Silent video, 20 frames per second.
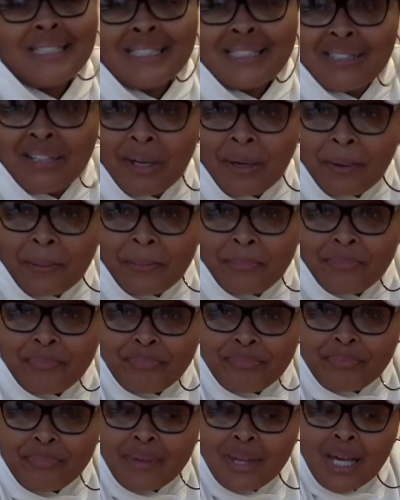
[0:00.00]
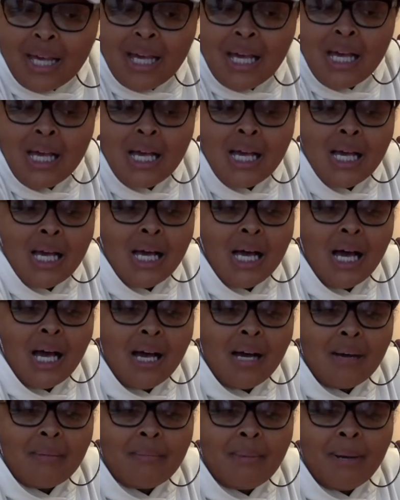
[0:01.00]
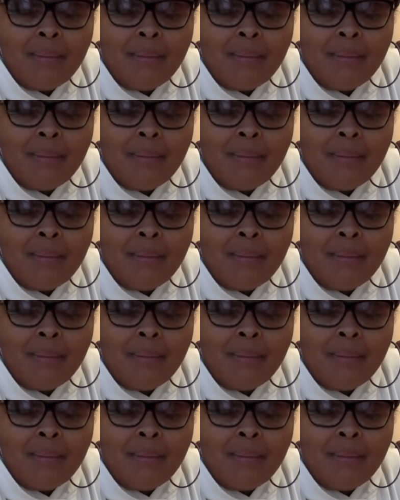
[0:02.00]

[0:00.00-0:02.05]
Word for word: So uh,